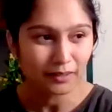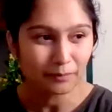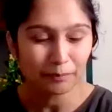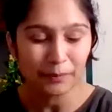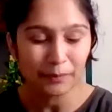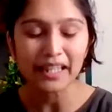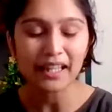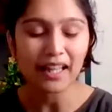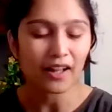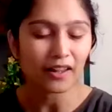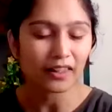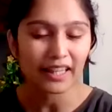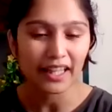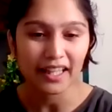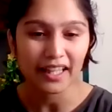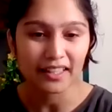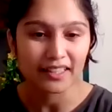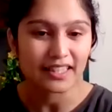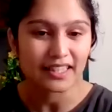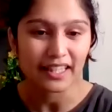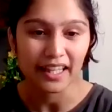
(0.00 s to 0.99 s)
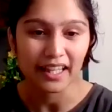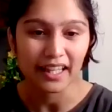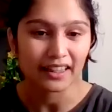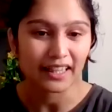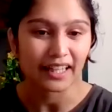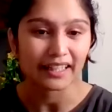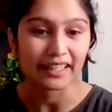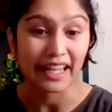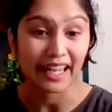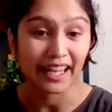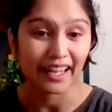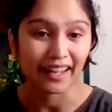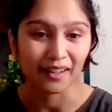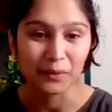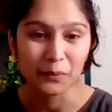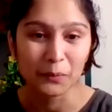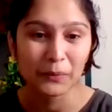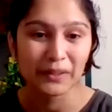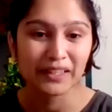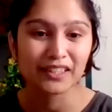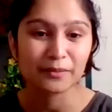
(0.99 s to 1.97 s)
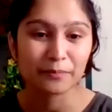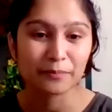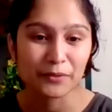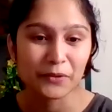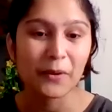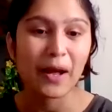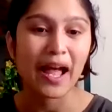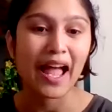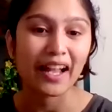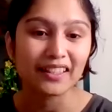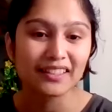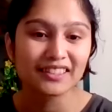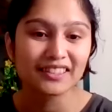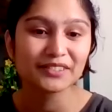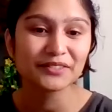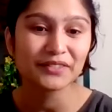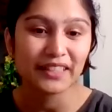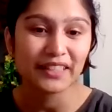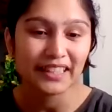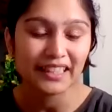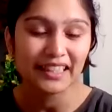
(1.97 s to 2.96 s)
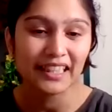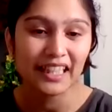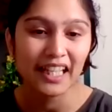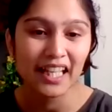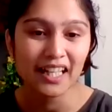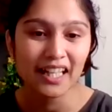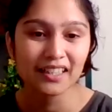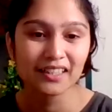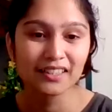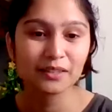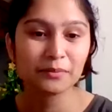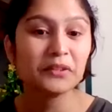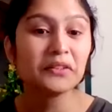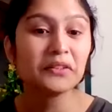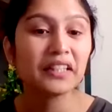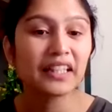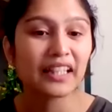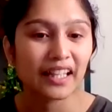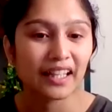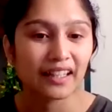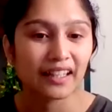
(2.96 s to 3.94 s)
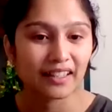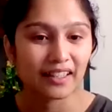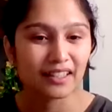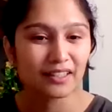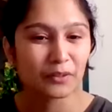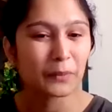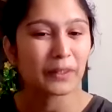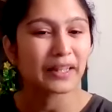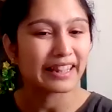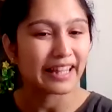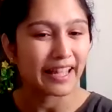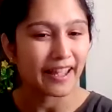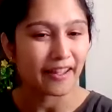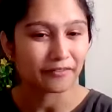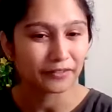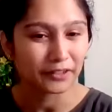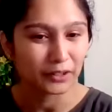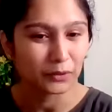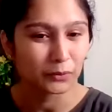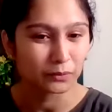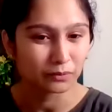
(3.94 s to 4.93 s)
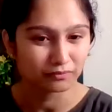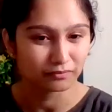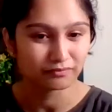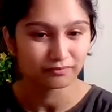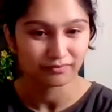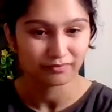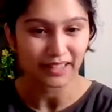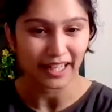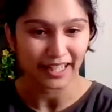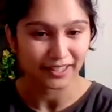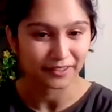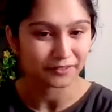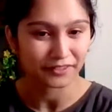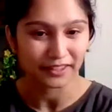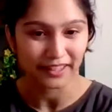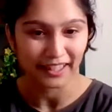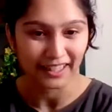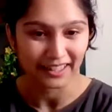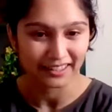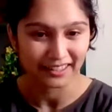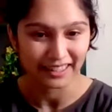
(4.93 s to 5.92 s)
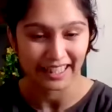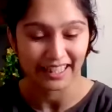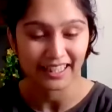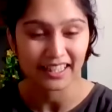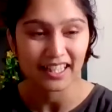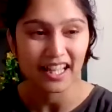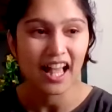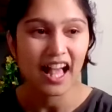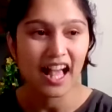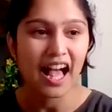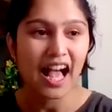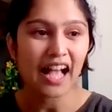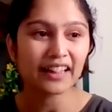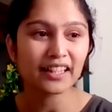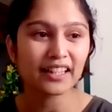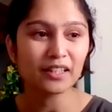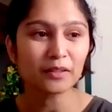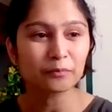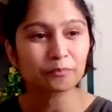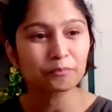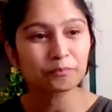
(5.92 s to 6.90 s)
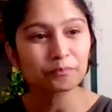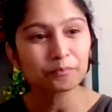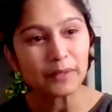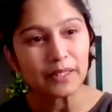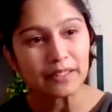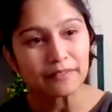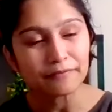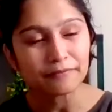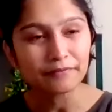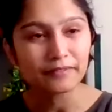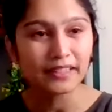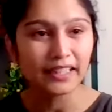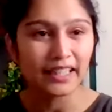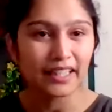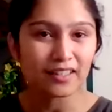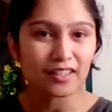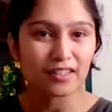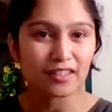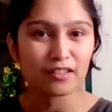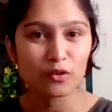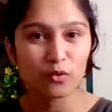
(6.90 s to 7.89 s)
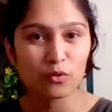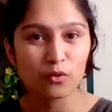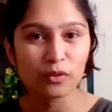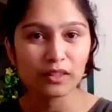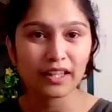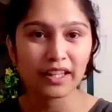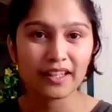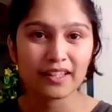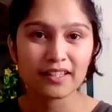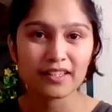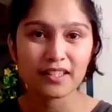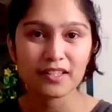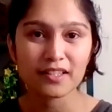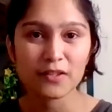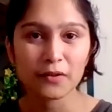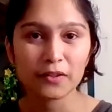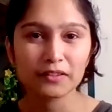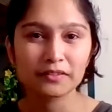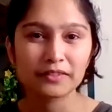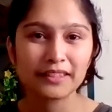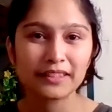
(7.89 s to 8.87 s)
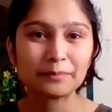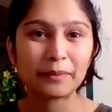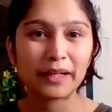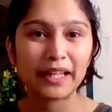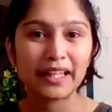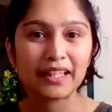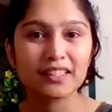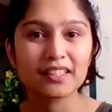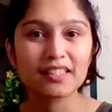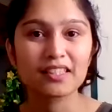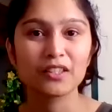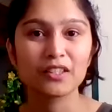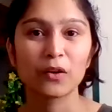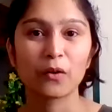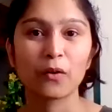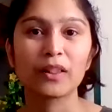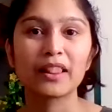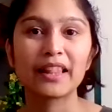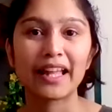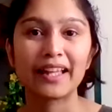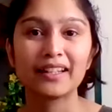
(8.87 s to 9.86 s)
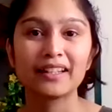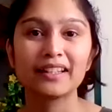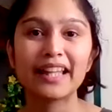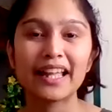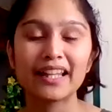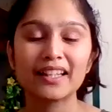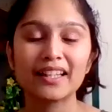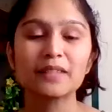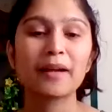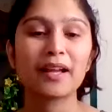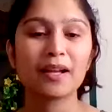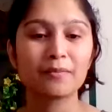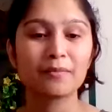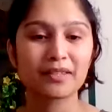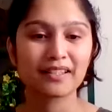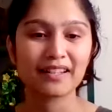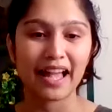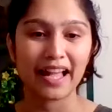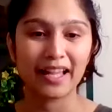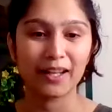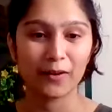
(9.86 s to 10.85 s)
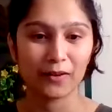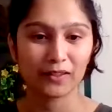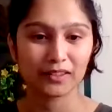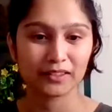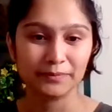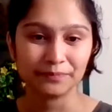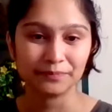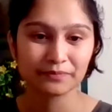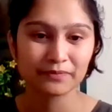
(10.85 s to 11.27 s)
being out there and saying that, hey, we are proactively communicating with their field kind of thing, right? I think if these two things are sort of in place, then it becomes a dialogue.